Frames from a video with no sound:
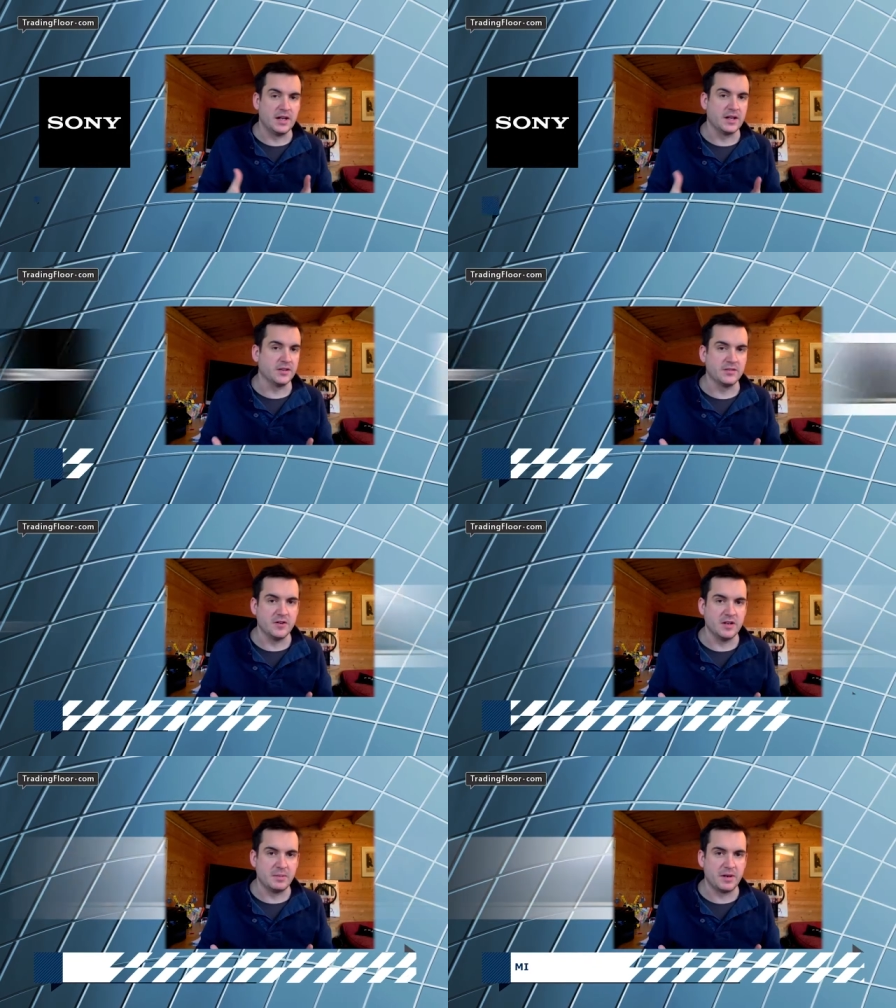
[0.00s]
like the
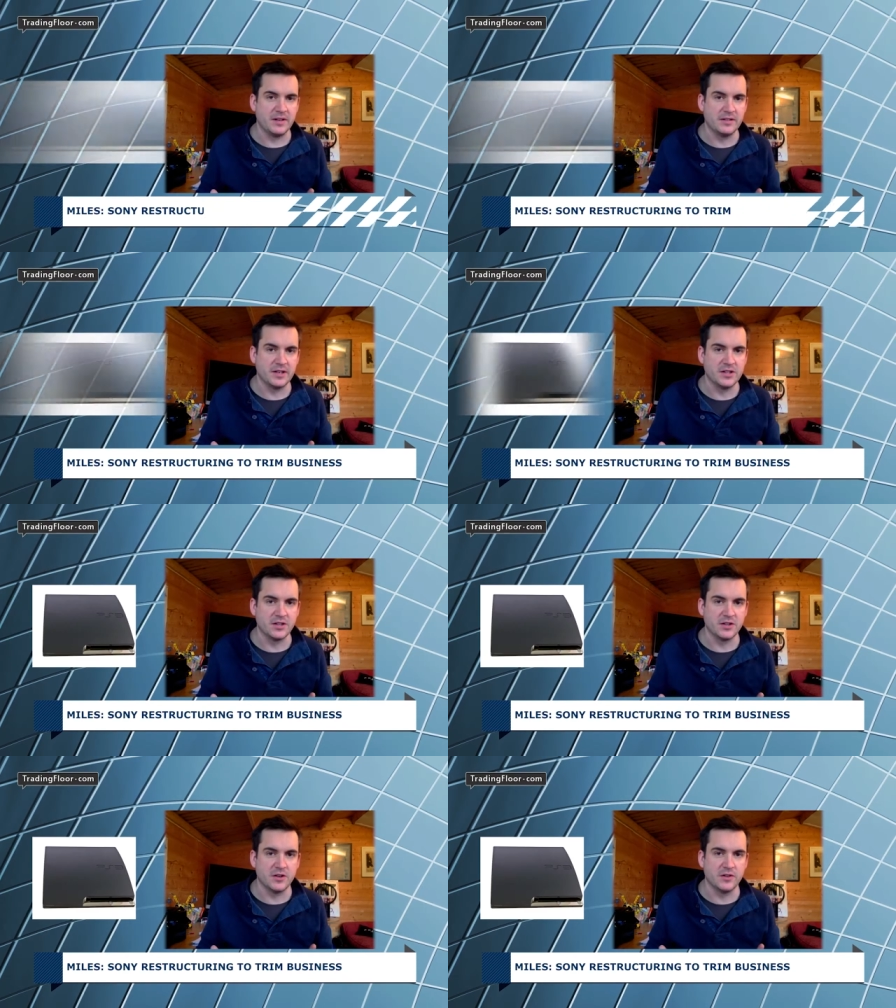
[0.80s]
Sony
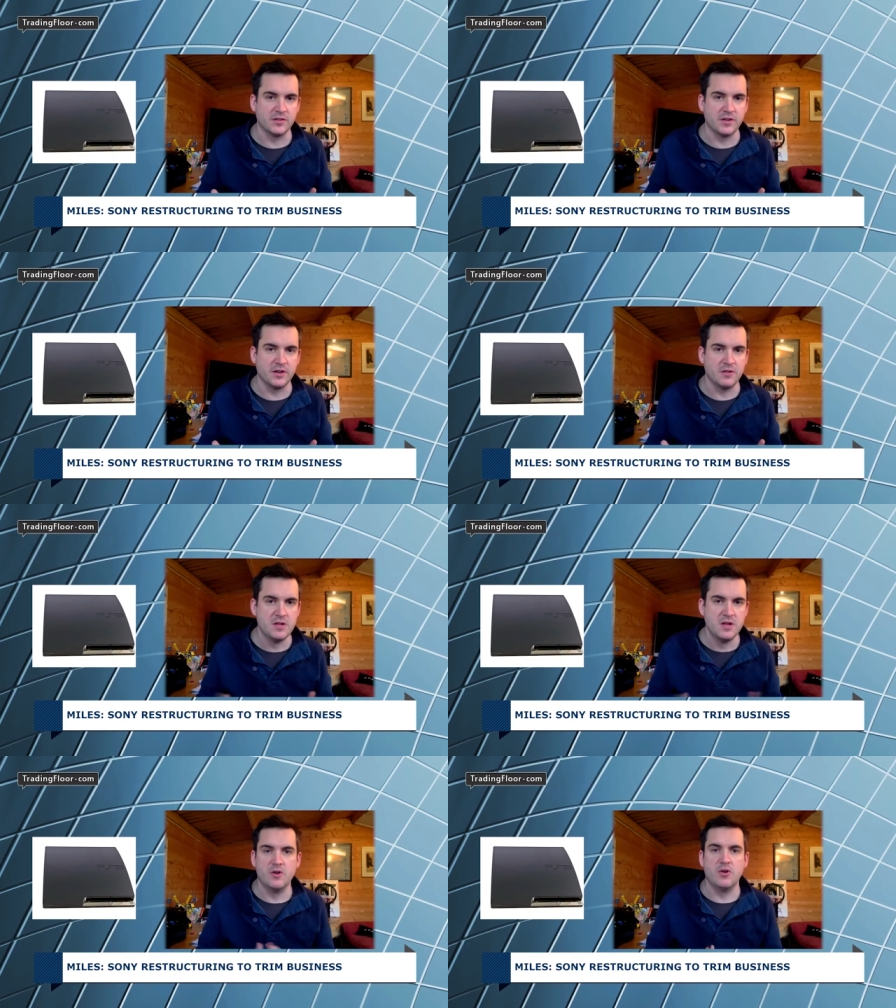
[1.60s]
PlayStation
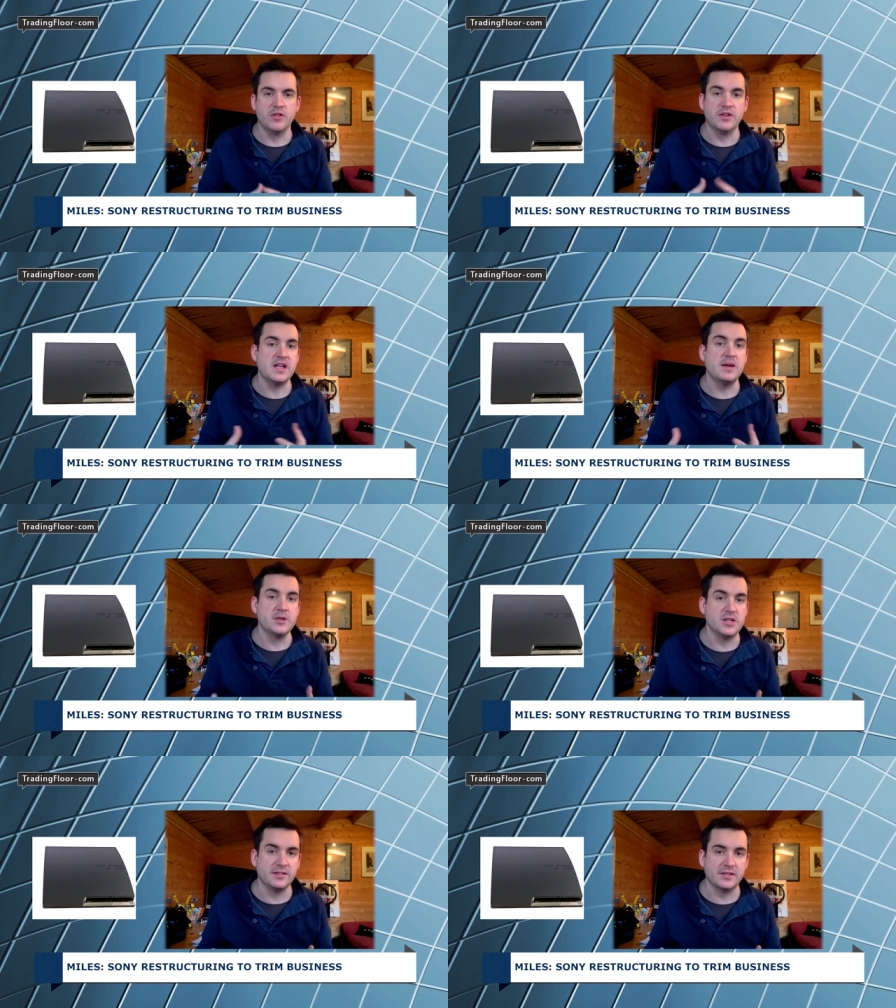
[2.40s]
console or the
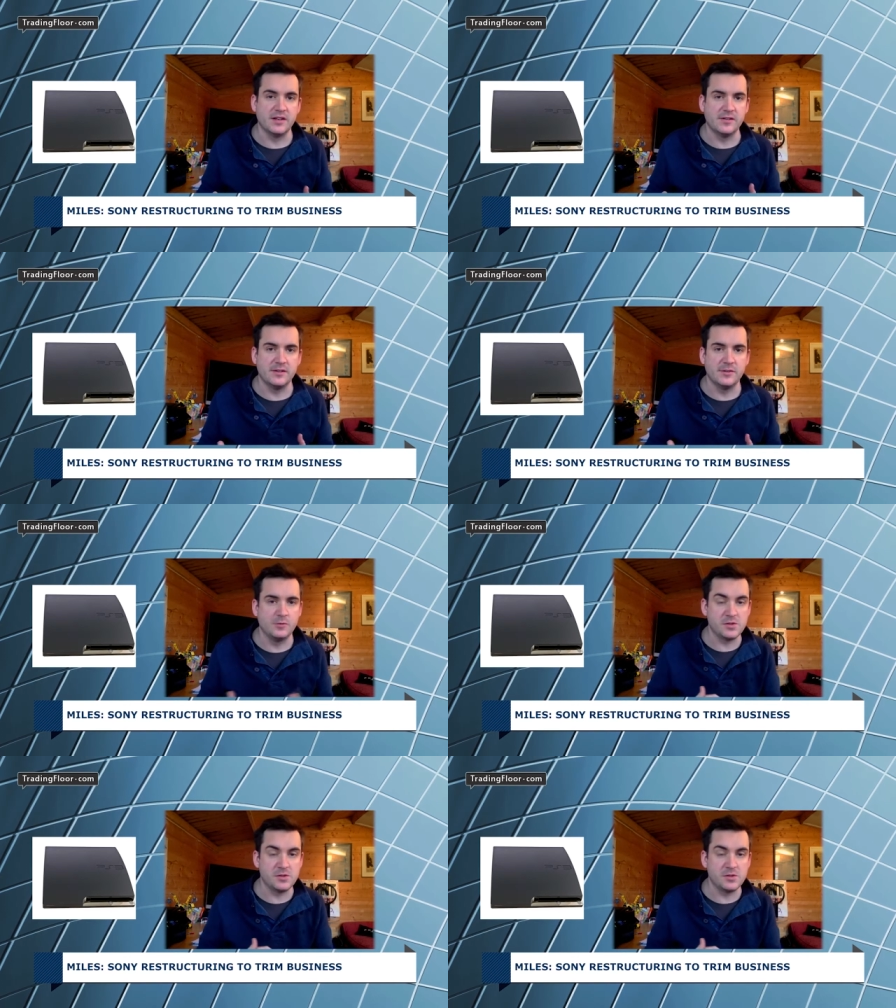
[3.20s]
imaging sensors,